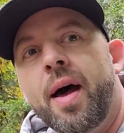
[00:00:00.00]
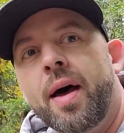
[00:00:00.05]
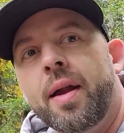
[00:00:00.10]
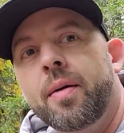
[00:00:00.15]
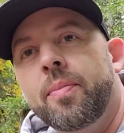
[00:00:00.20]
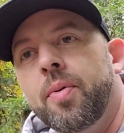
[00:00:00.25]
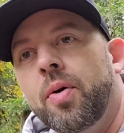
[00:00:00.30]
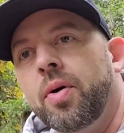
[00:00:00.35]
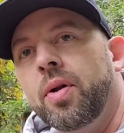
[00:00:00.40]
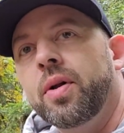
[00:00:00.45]

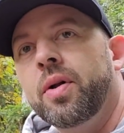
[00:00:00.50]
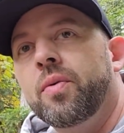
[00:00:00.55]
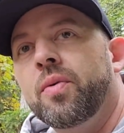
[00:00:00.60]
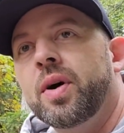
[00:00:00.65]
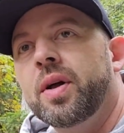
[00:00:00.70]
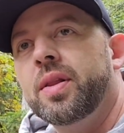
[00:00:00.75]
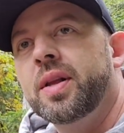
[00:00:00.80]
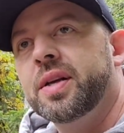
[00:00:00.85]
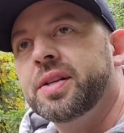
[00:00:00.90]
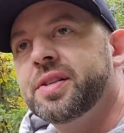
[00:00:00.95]
edible, and
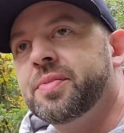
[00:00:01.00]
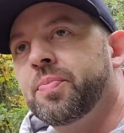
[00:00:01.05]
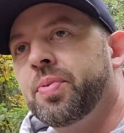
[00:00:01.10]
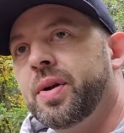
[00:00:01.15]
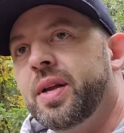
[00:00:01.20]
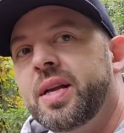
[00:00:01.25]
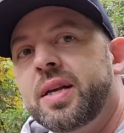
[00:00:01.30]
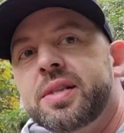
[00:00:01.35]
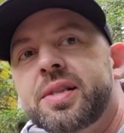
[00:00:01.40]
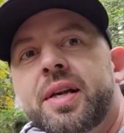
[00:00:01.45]
one that's
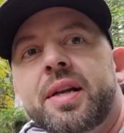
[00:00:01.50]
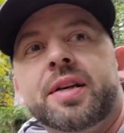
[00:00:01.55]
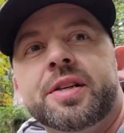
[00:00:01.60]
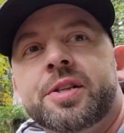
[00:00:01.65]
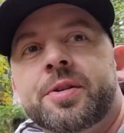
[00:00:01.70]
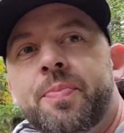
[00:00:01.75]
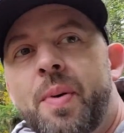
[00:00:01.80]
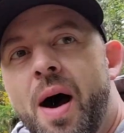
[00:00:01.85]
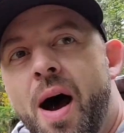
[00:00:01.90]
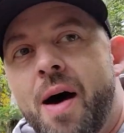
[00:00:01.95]
pretty easy to
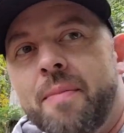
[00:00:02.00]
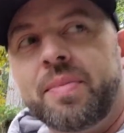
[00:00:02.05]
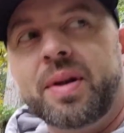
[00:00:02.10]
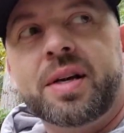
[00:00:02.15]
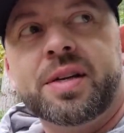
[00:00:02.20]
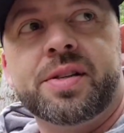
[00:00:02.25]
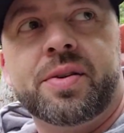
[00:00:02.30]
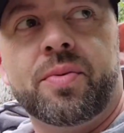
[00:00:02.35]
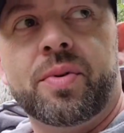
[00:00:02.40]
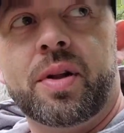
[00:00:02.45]
spot
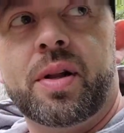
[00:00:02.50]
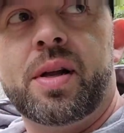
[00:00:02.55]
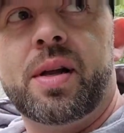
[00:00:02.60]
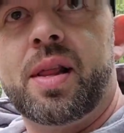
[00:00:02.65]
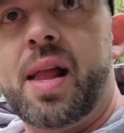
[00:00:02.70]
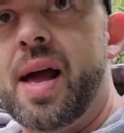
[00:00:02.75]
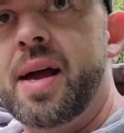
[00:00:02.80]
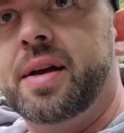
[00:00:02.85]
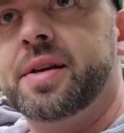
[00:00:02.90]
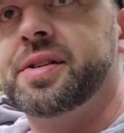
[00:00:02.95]
because it really
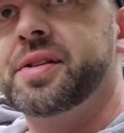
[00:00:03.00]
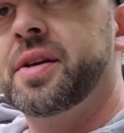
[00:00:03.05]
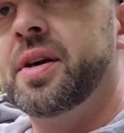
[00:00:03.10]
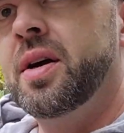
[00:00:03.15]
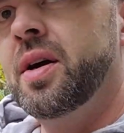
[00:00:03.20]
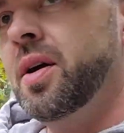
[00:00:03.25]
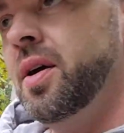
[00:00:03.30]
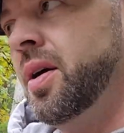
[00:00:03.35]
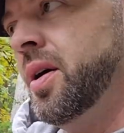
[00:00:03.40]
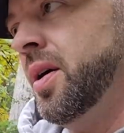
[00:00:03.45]
likes
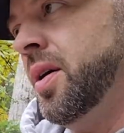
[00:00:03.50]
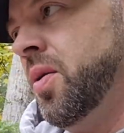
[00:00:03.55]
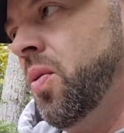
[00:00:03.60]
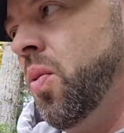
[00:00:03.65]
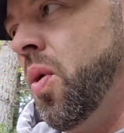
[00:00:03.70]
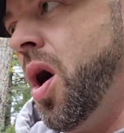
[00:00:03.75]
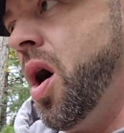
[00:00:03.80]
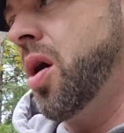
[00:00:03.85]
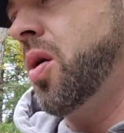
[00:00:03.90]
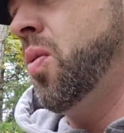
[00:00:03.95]

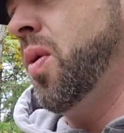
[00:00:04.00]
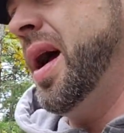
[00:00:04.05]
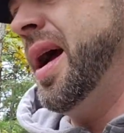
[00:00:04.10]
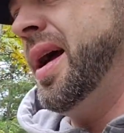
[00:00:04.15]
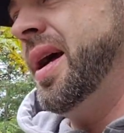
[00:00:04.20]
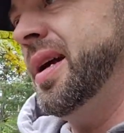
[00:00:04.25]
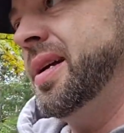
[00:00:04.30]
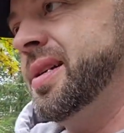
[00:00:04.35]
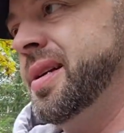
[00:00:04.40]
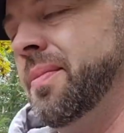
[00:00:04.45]

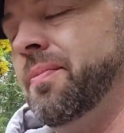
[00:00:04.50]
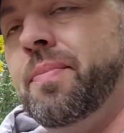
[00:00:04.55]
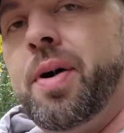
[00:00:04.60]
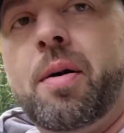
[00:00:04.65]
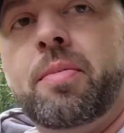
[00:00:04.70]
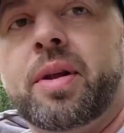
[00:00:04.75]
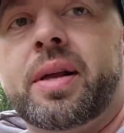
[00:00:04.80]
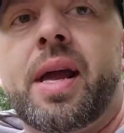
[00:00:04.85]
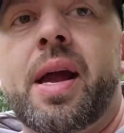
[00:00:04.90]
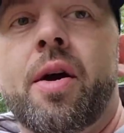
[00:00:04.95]
walkways and
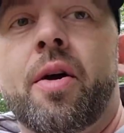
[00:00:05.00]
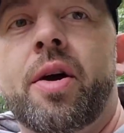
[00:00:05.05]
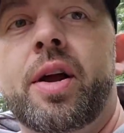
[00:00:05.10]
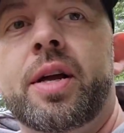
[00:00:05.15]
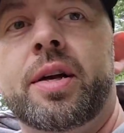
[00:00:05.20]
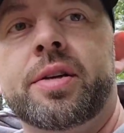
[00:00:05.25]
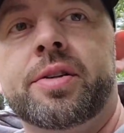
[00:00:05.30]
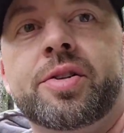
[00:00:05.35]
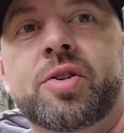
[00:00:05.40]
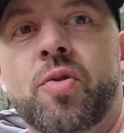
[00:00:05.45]
public
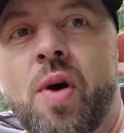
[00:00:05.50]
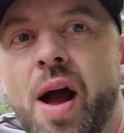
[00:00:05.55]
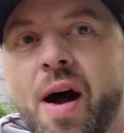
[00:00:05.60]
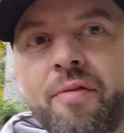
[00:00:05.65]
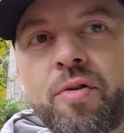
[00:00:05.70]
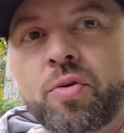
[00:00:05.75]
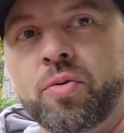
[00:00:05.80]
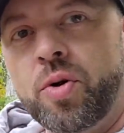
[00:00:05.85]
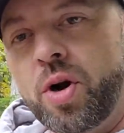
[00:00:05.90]
areas, gravel